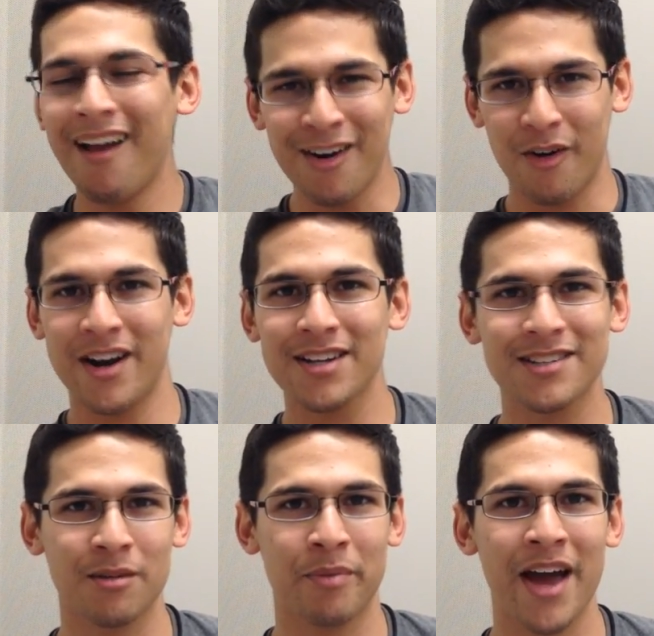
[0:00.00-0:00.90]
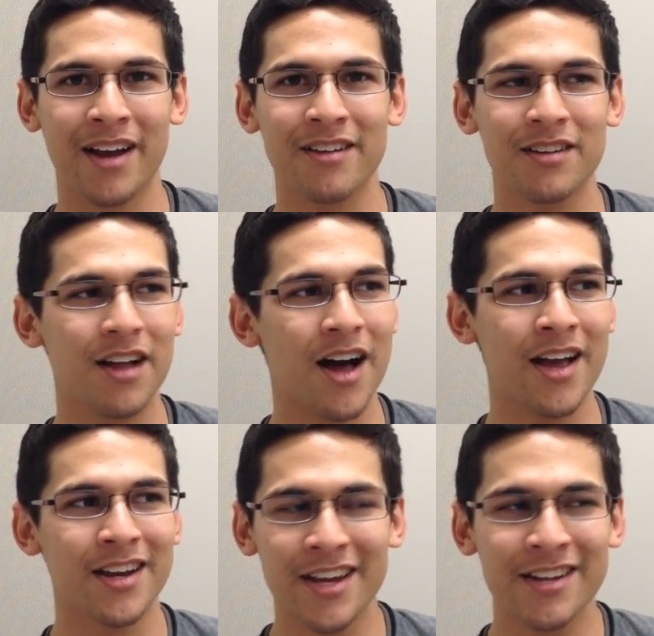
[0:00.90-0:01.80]
And running to the back of the
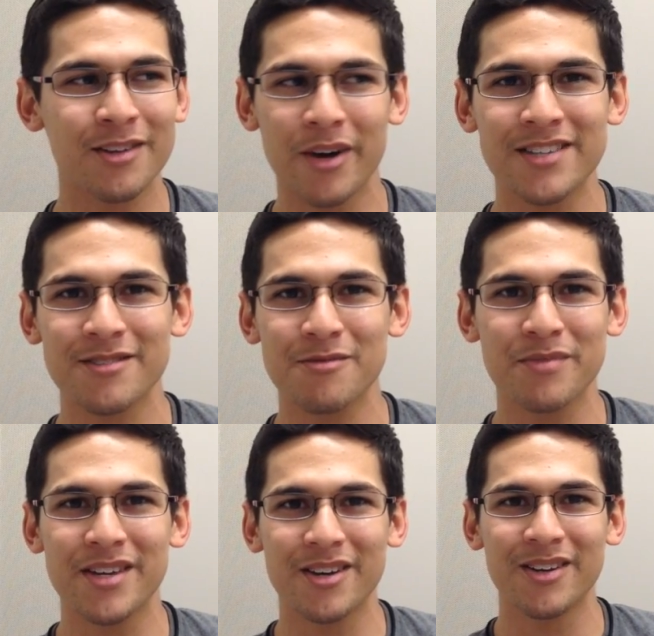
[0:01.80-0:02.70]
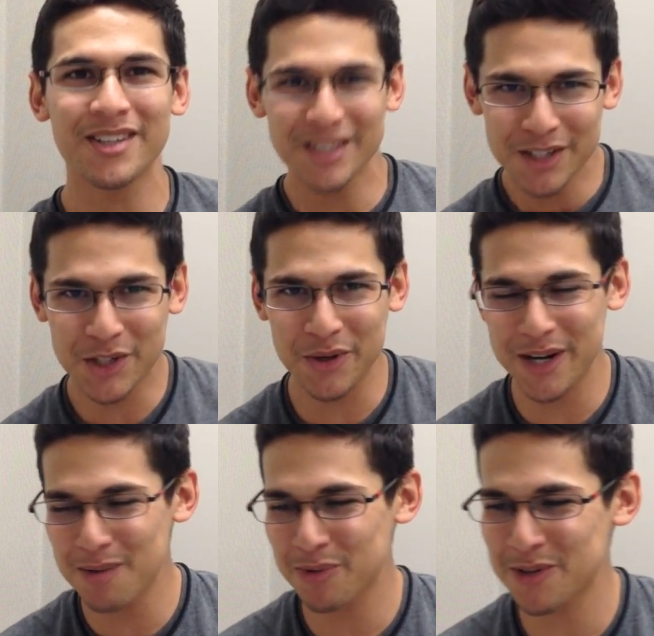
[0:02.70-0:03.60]
line, eating the rest of their meal, showing
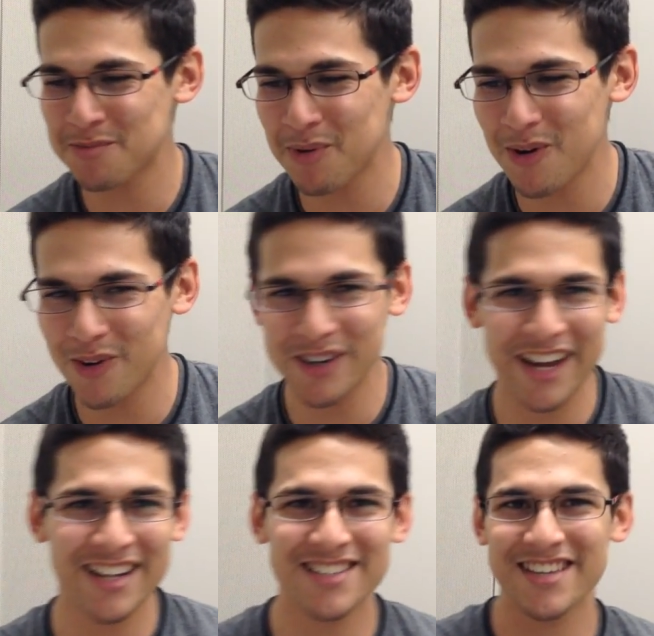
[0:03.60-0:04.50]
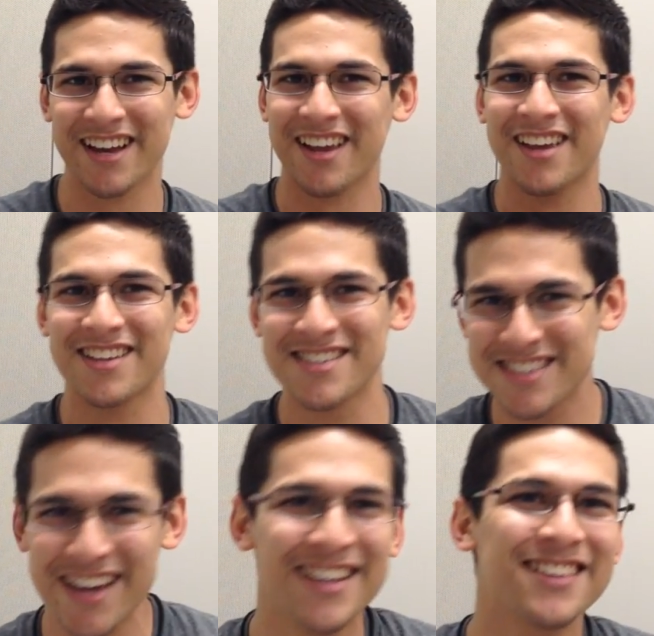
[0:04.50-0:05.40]
up with this bowl, getting seconds,
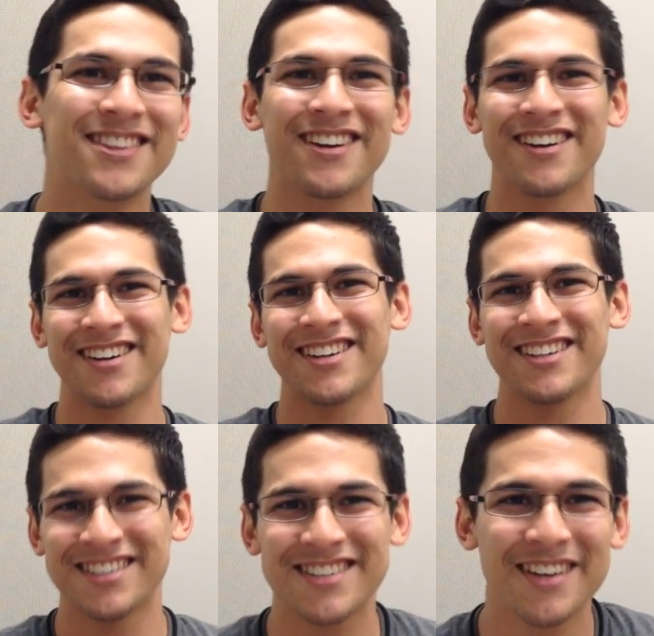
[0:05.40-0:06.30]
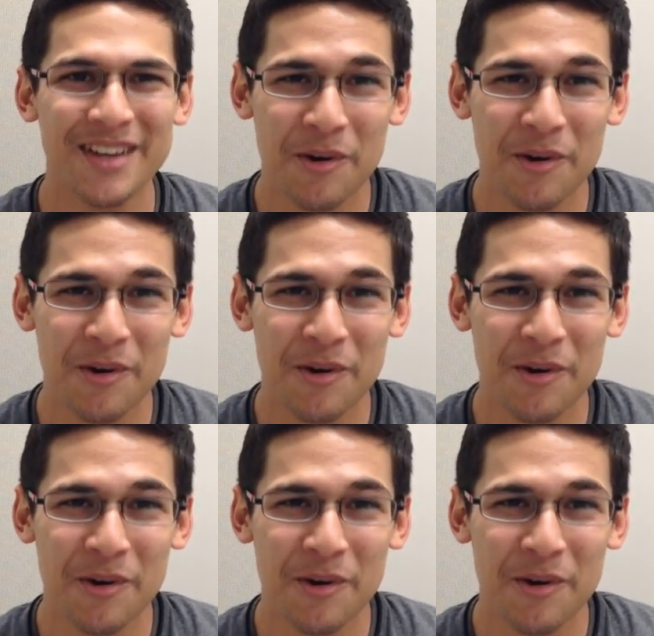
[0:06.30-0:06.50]
getting thirds.